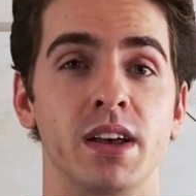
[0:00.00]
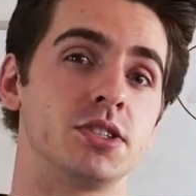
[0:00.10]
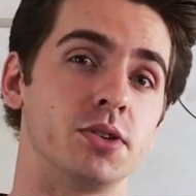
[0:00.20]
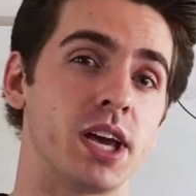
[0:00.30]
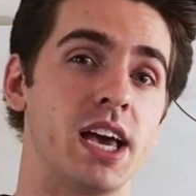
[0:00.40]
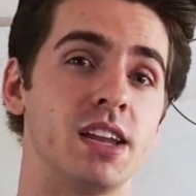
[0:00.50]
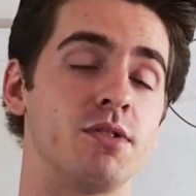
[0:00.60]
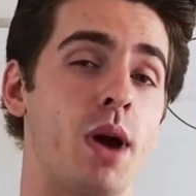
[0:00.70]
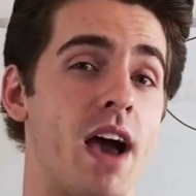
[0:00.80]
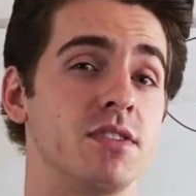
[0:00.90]
So again, if
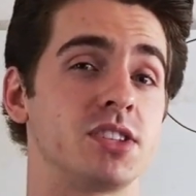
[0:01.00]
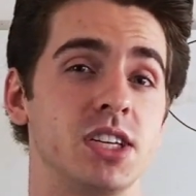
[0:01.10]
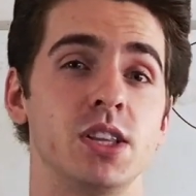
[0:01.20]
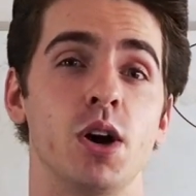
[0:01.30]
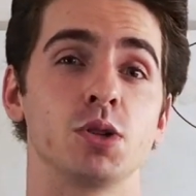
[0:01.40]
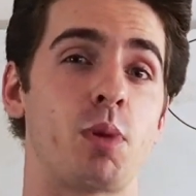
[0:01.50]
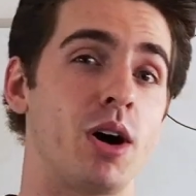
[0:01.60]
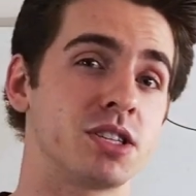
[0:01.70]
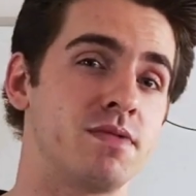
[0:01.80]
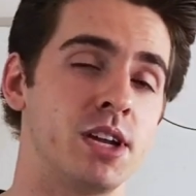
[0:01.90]
you haven't seen those,
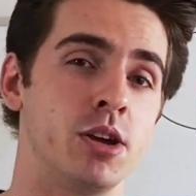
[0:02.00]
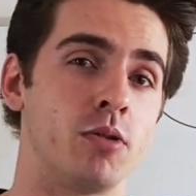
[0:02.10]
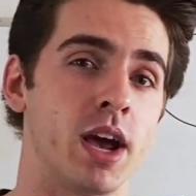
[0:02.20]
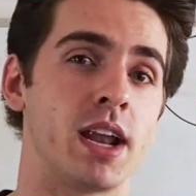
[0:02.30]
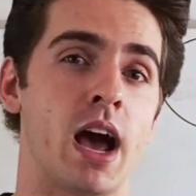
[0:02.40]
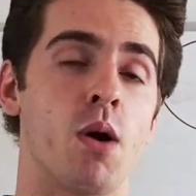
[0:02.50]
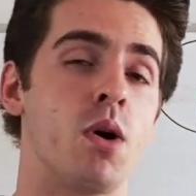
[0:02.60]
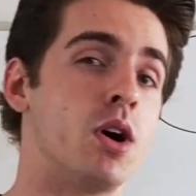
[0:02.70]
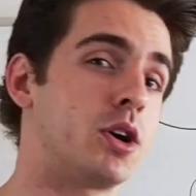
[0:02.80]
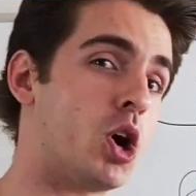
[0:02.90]
pause the video right now,
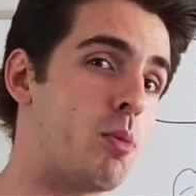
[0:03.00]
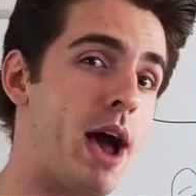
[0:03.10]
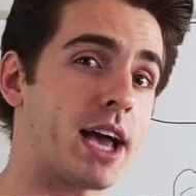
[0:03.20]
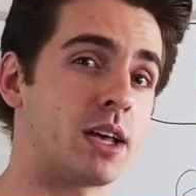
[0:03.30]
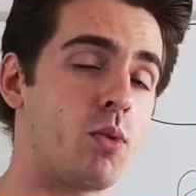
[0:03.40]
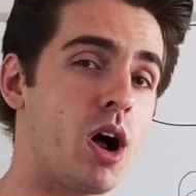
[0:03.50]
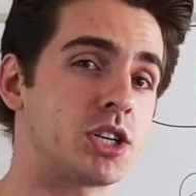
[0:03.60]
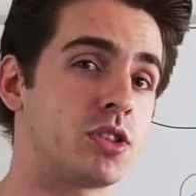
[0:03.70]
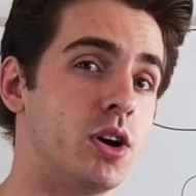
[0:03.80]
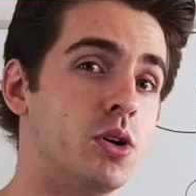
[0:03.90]
go back and
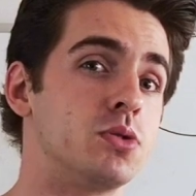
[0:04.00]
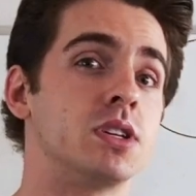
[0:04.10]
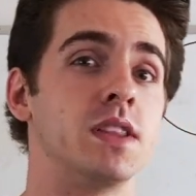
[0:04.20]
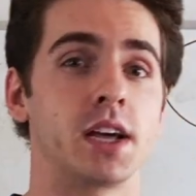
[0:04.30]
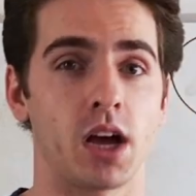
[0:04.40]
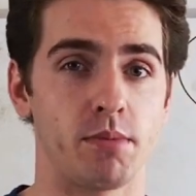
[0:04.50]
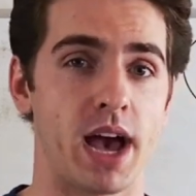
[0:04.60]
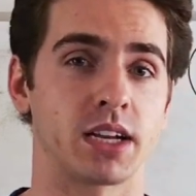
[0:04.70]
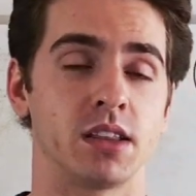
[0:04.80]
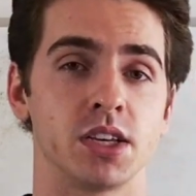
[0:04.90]
watch those, and then come
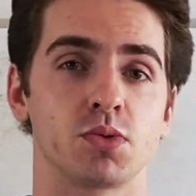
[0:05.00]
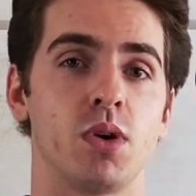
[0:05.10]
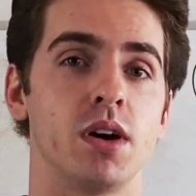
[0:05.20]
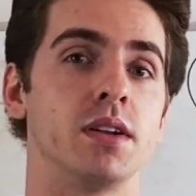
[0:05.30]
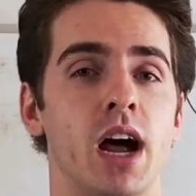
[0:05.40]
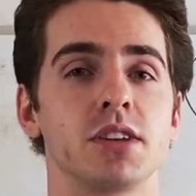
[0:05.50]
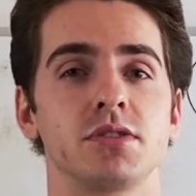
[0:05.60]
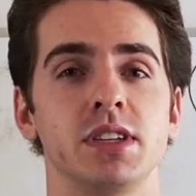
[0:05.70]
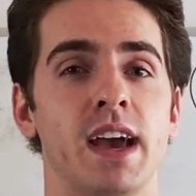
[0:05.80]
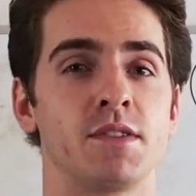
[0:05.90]
back to this one.
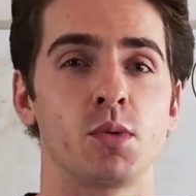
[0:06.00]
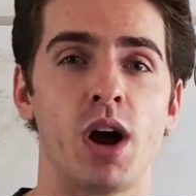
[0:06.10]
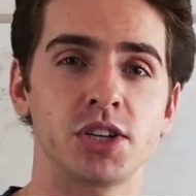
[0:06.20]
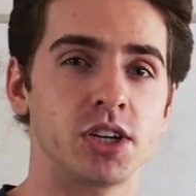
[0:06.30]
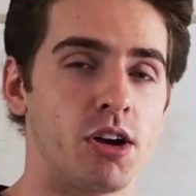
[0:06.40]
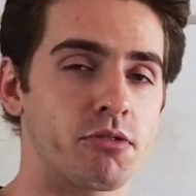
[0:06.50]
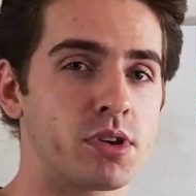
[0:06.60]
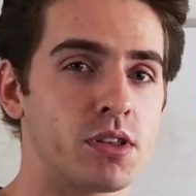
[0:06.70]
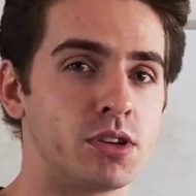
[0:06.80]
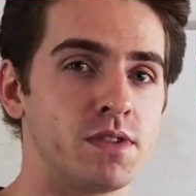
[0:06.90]
Honestly, after watching all 3
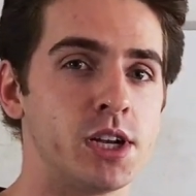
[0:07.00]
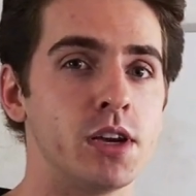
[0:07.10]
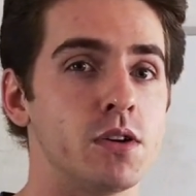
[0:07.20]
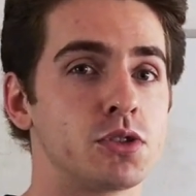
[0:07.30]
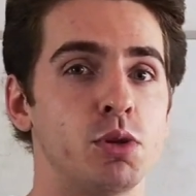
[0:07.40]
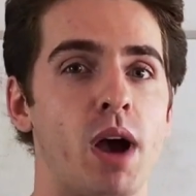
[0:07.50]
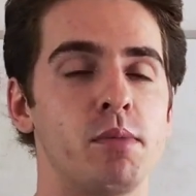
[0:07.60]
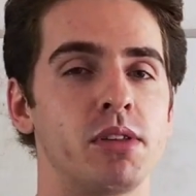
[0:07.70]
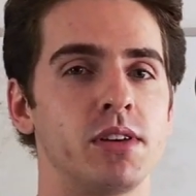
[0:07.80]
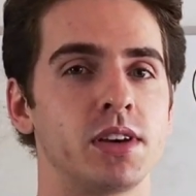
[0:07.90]
of those videos, you might
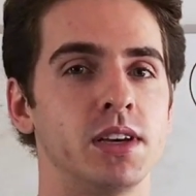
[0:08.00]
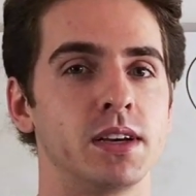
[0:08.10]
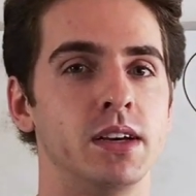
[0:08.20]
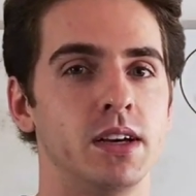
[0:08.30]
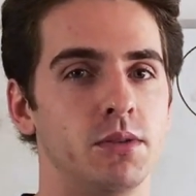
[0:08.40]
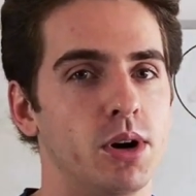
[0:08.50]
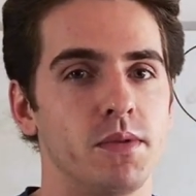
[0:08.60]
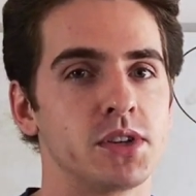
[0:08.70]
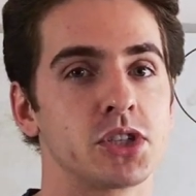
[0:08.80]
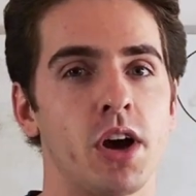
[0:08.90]
be thinking, well,
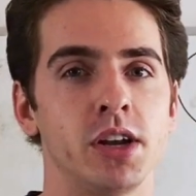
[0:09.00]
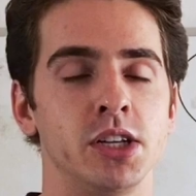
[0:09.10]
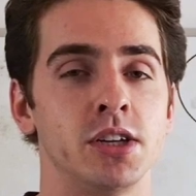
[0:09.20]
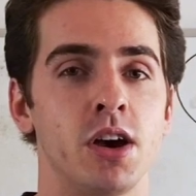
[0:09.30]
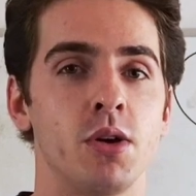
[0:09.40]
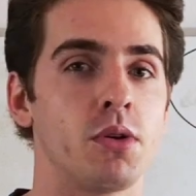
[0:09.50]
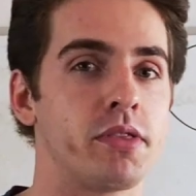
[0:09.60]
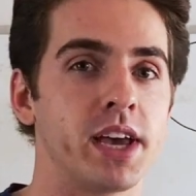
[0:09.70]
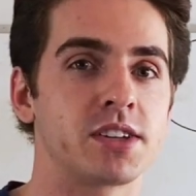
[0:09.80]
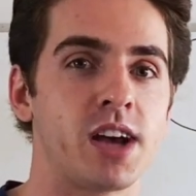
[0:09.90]
this is all I need to know.
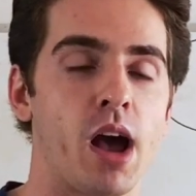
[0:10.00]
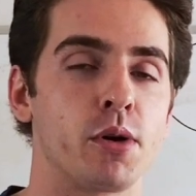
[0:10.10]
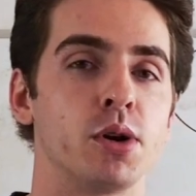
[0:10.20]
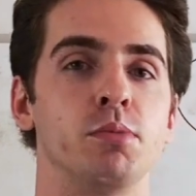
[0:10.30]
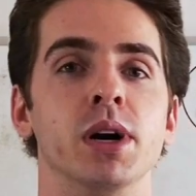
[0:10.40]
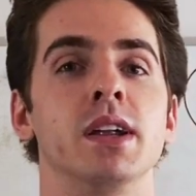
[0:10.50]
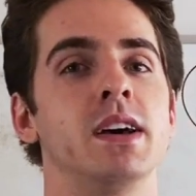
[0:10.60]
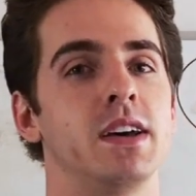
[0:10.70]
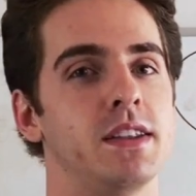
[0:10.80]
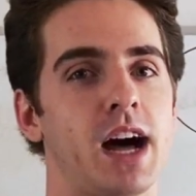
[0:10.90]
Thanks, Tyler, but
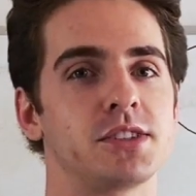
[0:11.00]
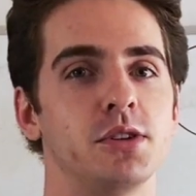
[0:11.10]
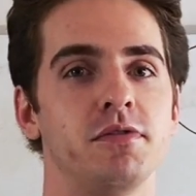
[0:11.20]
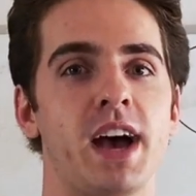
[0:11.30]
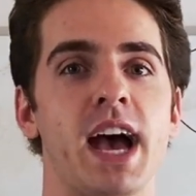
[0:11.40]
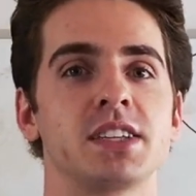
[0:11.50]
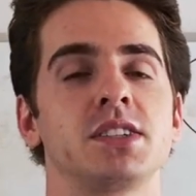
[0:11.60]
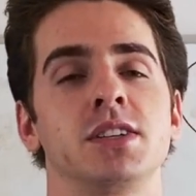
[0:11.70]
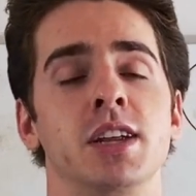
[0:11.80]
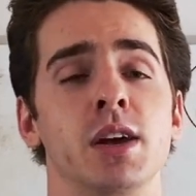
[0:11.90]
not so
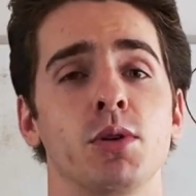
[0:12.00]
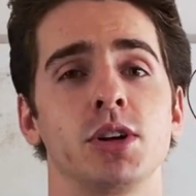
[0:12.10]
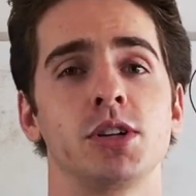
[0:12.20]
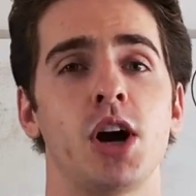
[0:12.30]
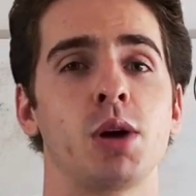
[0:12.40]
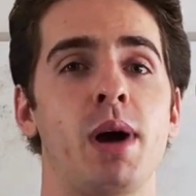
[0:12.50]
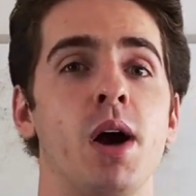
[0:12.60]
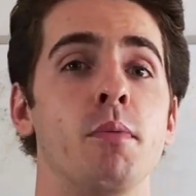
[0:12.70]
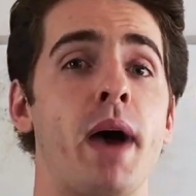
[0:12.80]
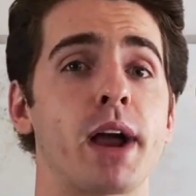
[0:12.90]
fast. Today we're going to talk
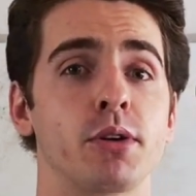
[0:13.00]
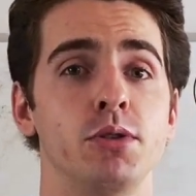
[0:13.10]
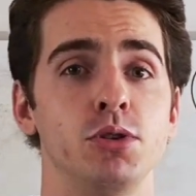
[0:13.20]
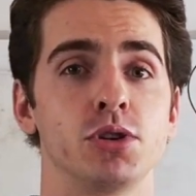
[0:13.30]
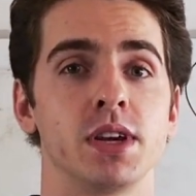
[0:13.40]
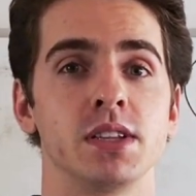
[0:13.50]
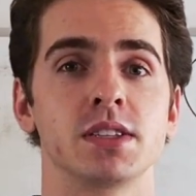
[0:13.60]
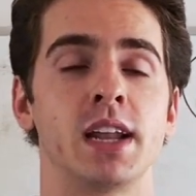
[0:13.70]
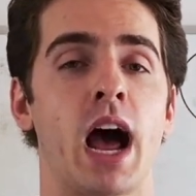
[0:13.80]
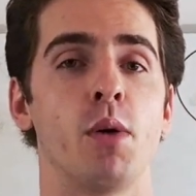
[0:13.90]
about macronutrients
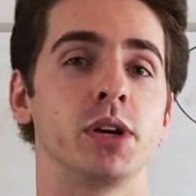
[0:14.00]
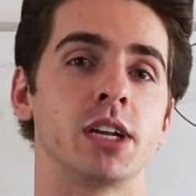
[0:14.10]
and how we can